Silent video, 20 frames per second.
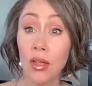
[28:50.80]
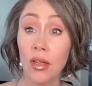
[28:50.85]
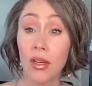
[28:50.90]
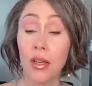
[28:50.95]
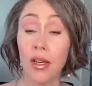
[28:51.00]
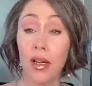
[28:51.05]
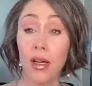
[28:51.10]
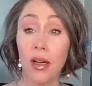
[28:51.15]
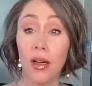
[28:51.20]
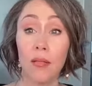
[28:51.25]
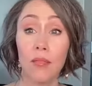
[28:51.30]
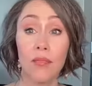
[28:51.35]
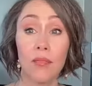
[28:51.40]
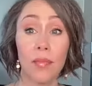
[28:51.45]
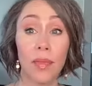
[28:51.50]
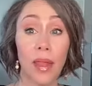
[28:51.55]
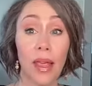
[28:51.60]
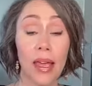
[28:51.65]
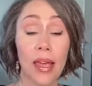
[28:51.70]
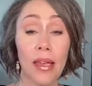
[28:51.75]
Um,
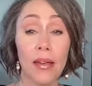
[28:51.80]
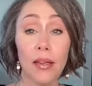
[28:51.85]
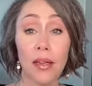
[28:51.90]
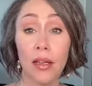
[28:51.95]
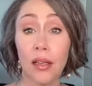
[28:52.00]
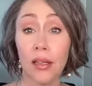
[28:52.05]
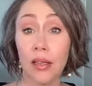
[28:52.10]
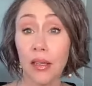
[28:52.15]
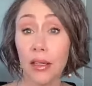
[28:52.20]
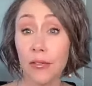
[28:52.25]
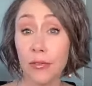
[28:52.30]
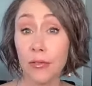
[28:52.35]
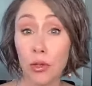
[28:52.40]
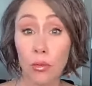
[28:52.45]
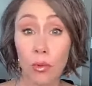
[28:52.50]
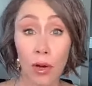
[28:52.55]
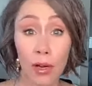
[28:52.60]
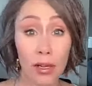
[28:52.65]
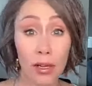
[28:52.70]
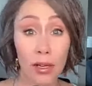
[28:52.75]
and if
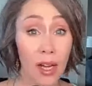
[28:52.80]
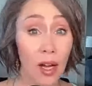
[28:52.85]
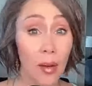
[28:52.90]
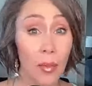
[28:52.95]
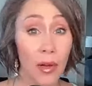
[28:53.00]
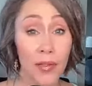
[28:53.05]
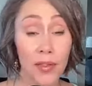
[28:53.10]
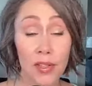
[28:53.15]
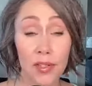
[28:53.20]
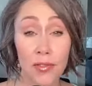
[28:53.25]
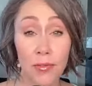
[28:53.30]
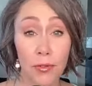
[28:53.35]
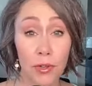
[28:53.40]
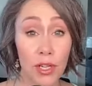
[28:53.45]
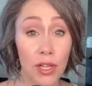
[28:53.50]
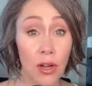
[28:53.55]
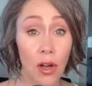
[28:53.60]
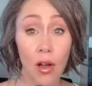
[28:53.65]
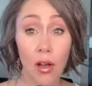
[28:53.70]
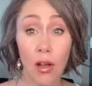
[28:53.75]
you want to come on this
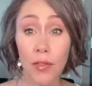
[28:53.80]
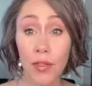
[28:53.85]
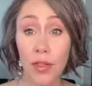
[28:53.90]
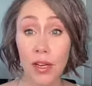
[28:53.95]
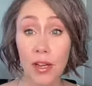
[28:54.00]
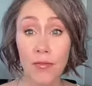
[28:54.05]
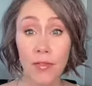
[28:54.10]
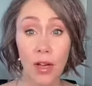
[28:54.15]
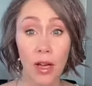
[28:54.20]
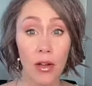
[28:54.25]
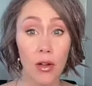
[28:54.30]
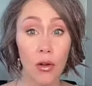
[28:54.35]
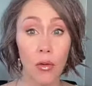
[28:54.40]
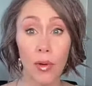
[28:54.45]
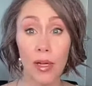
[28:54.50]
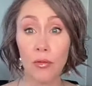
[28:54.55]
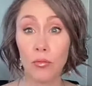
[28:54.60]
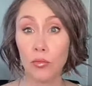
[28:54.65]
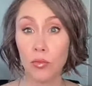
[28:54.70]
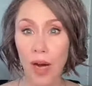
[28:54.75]
free call that I've got
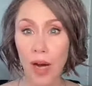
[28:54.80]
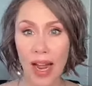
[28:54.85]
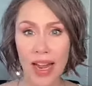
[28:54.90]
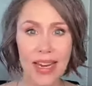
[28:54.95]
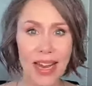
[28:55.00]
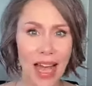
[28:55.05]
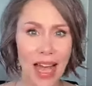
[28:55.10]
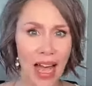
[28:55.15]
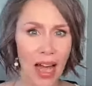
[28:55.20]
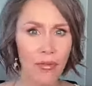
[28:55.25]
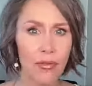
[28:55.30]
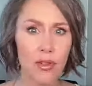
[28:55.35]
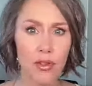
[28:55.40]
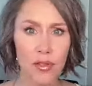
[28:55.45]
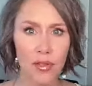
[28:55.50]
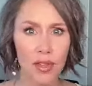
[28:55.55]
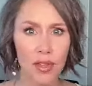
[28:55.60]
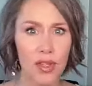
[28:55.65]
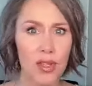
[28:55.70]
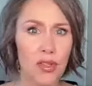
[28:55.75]
going right
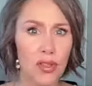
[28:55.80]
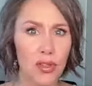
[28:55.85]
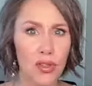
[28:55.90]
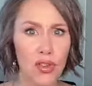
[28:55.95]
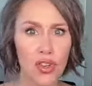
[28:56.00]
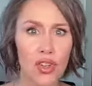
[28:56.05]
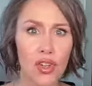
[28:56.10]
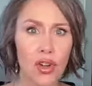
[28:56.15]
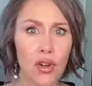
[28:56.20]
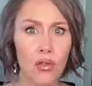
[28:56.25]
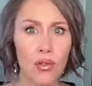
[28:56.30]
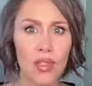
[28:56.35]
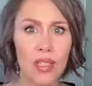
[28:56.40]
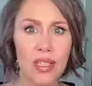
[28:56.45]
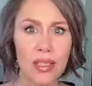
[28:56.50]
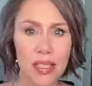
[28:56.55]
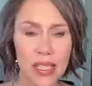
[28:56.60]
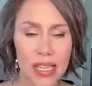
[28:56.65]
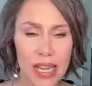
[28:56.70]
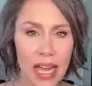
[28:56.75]
after this show
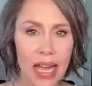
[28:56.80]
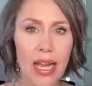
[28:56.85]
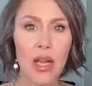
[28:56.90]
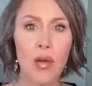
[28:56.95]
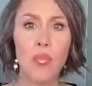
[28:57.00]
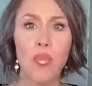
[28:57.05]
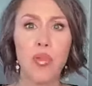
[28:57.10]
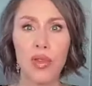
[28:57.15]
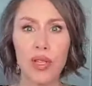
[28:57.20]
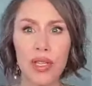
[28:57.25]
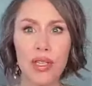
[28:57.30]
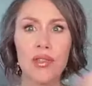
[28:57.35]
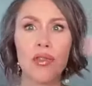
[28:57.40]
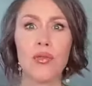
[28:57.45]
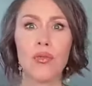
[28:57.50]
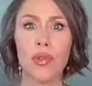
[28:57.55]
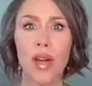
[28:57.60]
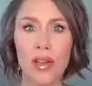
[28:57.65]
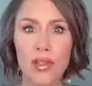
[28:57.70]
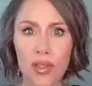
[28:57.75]
today,
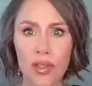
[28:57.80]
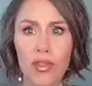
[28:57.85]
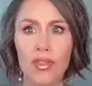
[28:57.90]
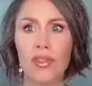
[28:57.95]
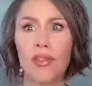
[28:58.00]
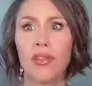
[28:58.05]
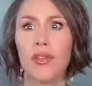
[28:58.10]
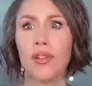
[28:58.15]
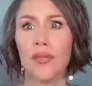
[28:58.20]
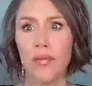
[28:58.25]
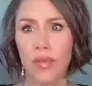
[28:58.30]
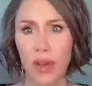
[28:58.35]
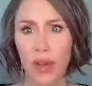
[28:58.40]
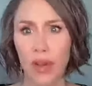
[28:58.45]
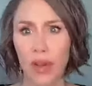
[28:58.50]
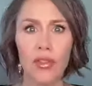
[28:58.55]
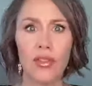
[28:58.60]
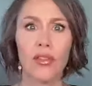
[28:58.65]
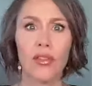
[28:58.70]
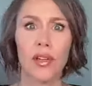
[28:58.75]
please register,
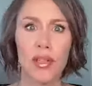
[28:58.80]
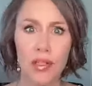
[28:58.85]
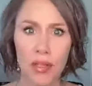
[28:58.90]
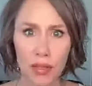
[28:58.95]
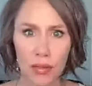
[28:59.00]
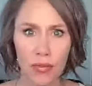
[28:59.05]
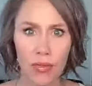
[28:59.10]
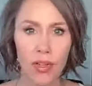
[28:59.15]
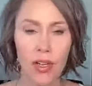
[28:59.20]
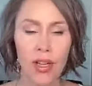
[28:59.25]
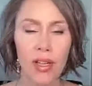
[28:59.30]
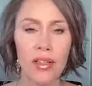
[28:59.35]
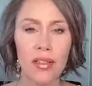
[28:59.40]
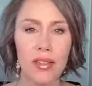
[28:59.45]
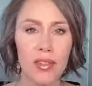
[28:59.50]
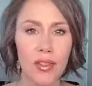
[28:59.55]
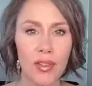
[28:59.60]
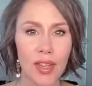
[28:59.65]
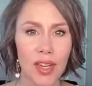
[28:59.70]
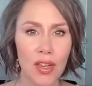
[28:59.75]
invite your crazy
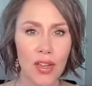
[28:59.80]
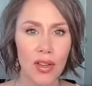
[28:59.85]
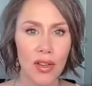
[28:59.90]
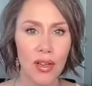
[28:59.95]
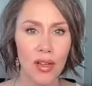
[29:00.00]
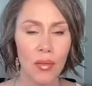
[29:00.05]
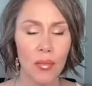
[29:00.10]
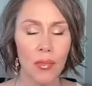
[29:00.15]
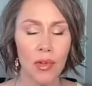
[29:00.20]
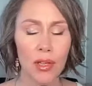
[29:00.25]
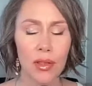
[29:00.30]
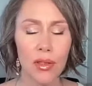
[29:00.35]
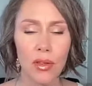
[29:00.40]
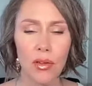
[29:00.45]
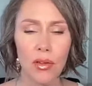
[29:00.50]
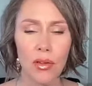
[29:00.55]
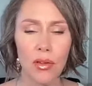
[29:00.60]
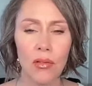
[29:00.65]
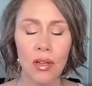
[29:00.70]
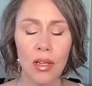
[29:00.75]
friends so they can come with
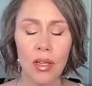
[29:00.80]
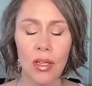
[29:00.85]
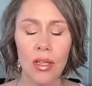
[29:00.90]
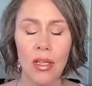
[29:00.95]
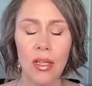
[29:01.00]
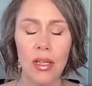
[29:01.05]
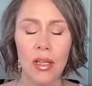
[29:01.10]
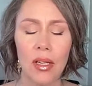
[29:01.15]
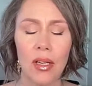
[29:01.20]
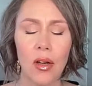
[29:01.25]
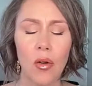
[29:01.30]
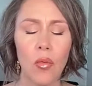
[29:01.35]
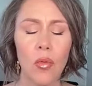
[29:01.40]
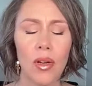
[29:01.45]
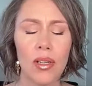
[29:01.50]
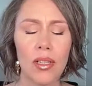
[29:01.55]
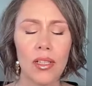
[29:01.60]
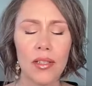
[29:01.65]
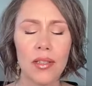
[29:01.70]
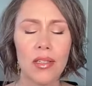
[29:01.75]
you.
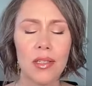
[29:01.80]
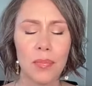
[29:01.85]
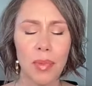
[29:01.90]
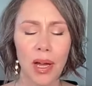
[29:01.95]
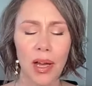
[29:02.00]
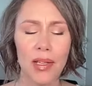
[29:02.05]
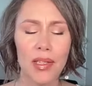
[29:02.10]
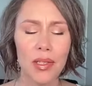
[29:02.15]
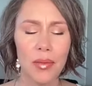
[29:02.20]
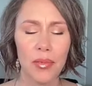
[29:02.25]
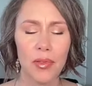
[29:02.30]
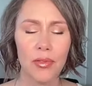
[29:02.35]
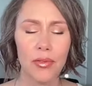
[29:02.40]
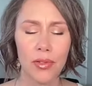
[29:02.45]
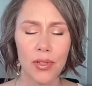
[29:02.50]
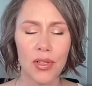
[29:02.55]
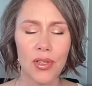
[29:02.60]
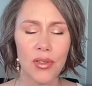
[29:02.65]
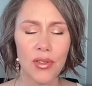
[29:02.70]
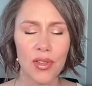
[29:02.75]
What else is
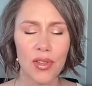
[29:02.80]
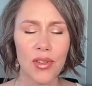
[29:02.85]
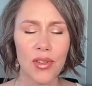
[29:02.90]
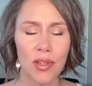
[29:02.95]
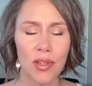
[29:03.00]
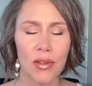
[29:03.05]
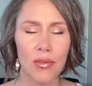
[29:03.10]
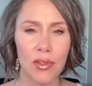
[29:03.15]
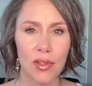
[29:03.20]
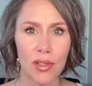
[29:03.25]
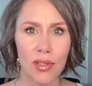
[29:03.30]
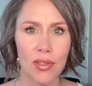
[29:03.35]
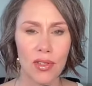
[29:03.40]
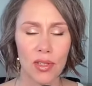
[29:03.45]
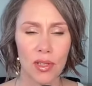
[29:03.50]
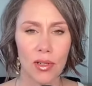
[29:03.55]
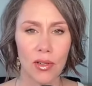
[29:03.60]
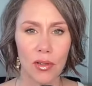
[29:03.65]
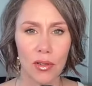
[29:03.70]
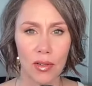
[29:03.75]
possible for you never
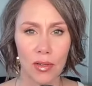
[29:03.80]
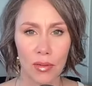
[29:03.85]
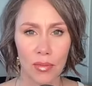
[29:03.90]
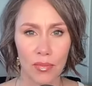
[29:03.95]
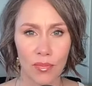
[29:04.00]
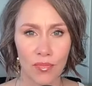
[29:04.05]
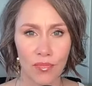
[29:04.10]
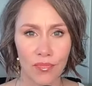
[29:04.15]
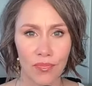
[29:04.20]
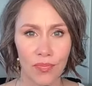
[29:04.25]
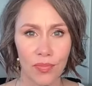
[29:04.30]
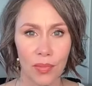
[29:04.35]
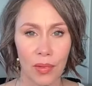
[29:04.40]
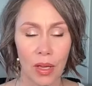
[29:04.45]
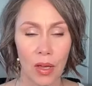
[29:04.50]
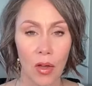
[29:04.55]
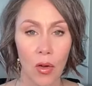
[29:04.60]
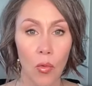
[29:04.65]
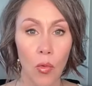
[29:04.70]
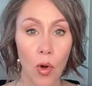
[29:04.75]
considered?
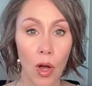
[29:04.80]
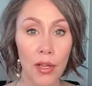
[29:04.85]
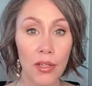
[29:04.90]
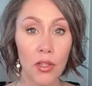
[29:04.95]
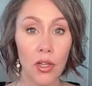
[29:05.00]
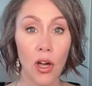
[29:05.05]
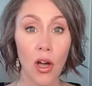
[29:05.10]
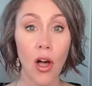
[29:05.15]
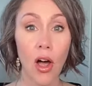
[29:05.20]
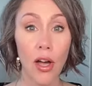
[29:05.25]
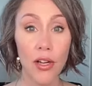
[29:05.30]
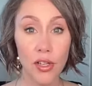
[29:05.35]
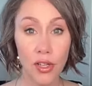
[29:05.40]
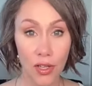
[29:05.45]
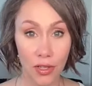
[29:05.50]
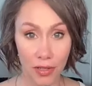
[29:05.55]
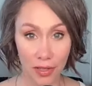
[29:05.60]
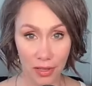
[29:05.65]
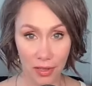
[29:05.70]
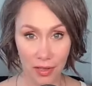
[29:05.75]
What
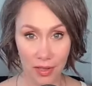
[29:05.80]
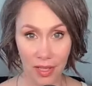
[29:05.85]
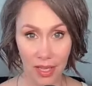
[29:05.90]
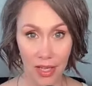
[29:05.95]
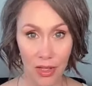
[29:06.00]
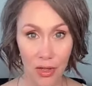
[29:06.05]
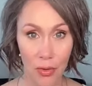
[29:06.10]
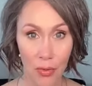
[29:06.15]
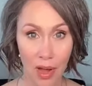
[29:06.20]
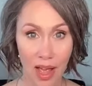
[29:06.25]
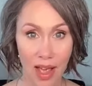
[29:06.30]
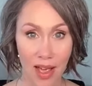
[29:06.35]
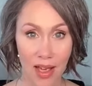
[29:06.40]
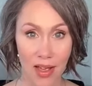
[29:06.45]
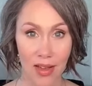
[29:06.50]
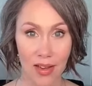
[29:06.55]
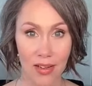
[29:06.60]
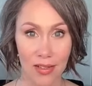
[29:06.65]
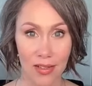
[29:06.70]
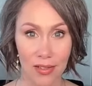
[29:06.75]
consciousness can you
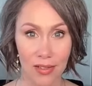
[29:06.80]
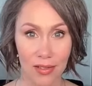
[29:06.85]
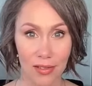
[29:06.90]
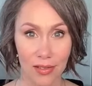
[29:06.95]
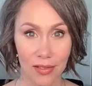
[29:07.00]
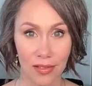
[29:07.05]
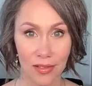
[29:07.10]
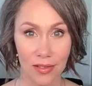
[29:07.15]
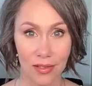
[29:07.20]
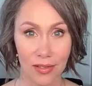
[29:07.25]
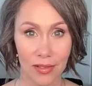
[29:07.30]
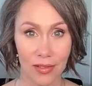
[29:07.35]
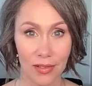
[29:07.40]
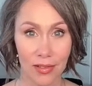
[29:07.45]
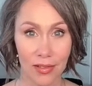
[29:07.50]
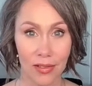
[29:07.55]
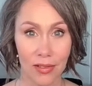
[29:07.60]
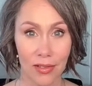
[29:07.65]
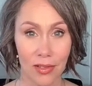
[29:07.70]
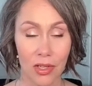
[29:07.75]
add
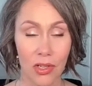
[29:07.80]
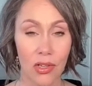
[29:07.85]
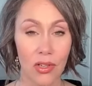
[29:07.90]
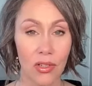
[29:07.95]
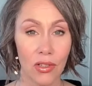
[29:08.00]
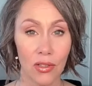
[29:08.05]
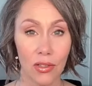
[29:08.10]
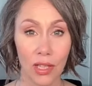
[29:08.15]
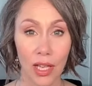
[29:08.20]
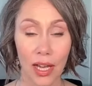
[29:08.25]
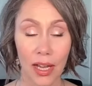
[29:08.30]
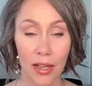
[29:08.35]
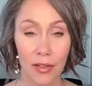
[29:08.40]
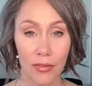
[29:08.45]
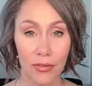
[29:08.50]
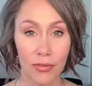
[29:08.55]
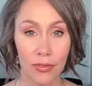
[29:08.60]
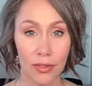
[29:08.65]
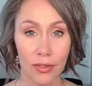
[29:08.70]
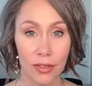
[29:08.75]
to your
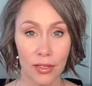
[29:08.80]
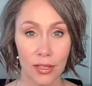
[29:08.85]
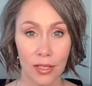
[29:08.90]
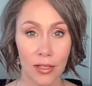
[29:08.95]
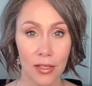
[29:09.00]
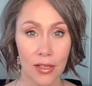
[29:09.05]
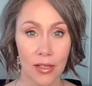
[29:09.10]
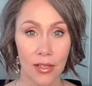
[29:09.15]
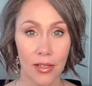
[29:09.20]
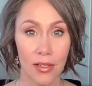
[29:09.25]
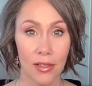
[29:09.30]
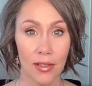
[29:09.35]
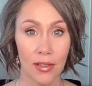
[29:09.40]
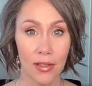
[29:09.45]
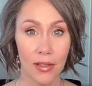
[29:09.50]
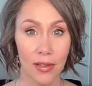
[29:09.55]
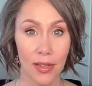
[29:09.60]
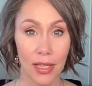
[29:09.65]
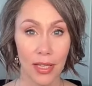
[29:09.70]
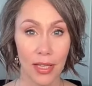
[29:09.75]
life
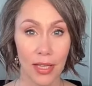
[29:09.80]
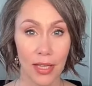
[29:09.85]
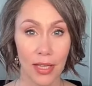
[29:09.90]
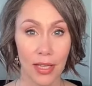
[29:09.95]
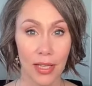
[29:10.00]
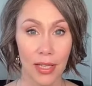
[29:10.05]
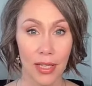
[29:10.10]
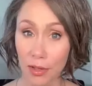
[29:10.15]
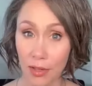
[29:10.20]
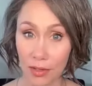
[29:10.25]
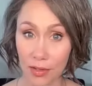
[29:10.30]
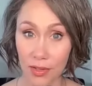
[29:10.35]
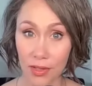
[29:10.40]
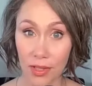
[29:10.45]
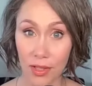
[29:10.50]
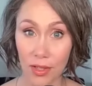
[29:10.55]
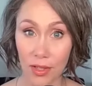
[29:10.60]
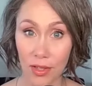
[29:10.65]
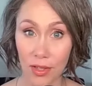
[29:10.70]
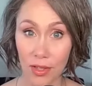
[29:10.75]
that you've never
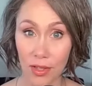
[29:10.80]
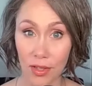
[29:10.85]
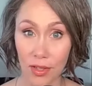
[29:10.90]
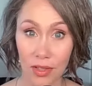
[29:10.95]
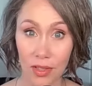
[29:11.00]
considered?